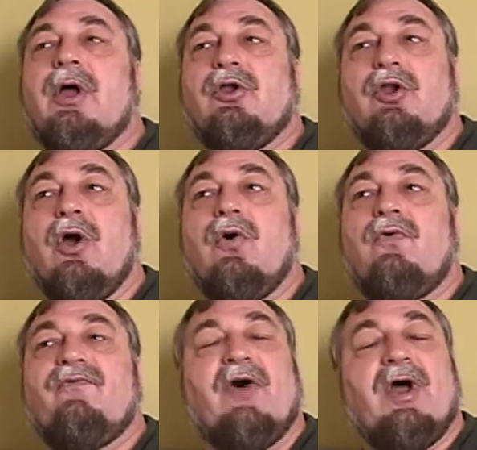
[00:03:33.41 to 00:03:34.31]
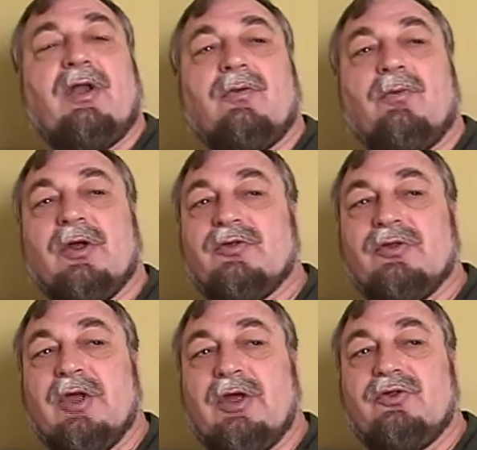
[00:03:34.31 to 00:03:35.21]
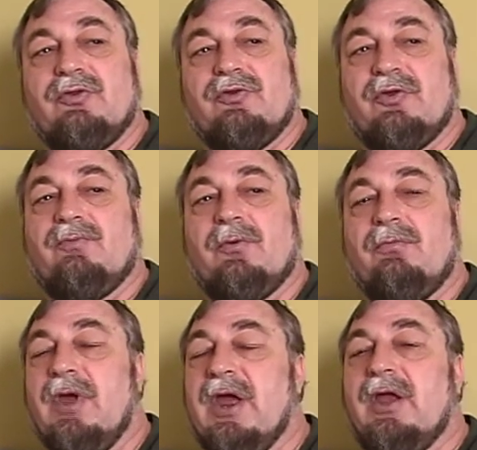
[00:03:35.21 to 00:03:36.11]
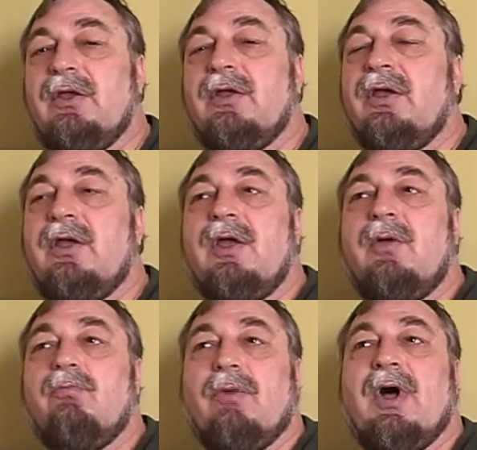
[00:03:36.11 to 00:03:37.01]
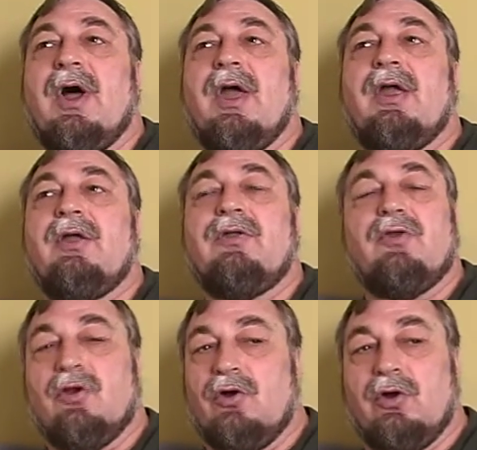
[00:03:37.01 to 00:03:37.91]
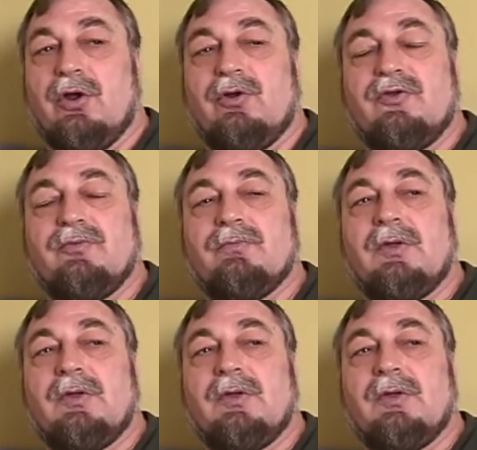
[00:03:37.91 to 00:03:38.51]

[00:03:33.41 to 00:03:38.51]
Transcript: no final presentations have been made by the lawyers.